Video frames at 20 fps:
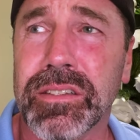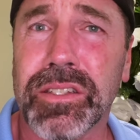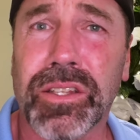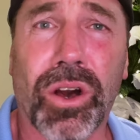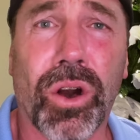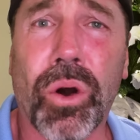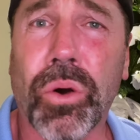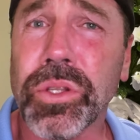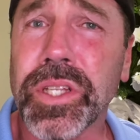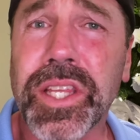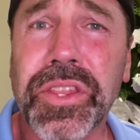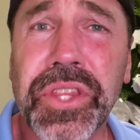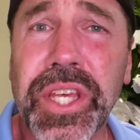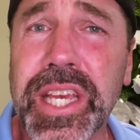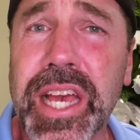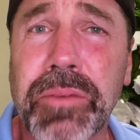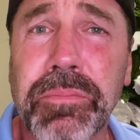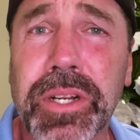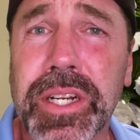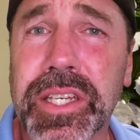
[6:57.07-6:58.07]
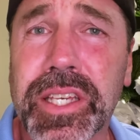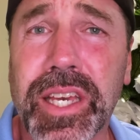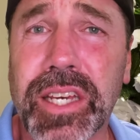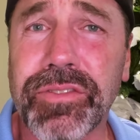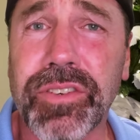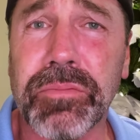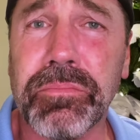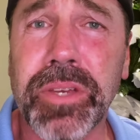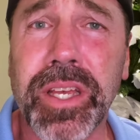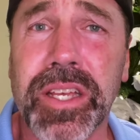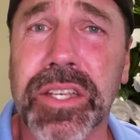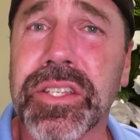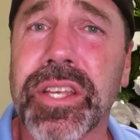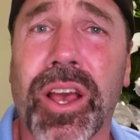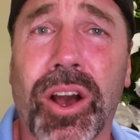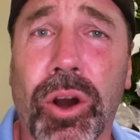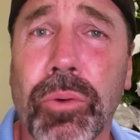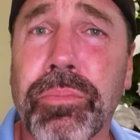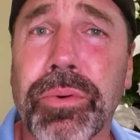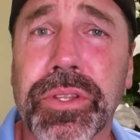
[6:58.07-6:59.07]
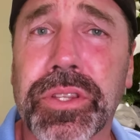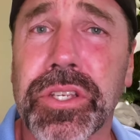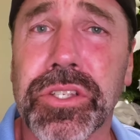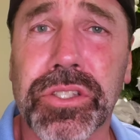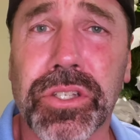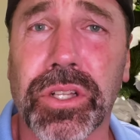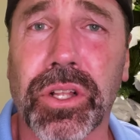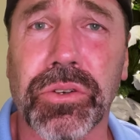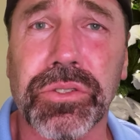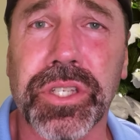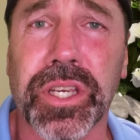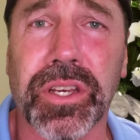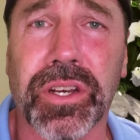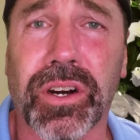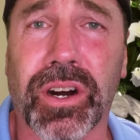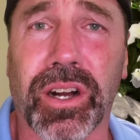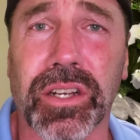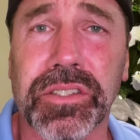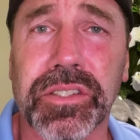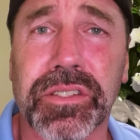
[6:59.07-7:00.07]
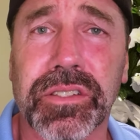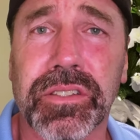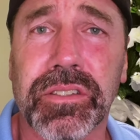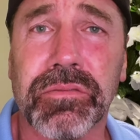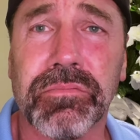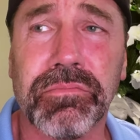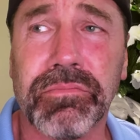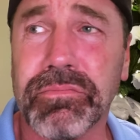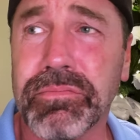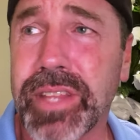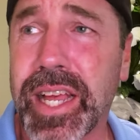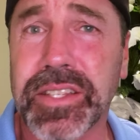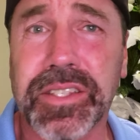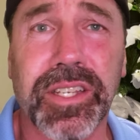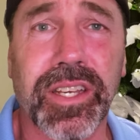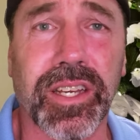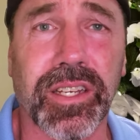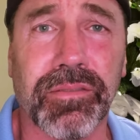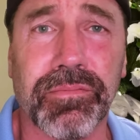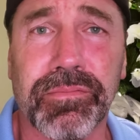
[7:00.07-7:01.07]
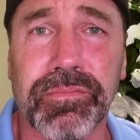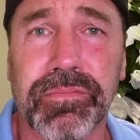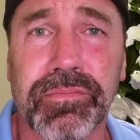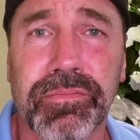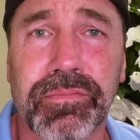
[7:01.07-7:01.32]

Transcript: the only thing I'm going to give him is help with his closing cost. That's it.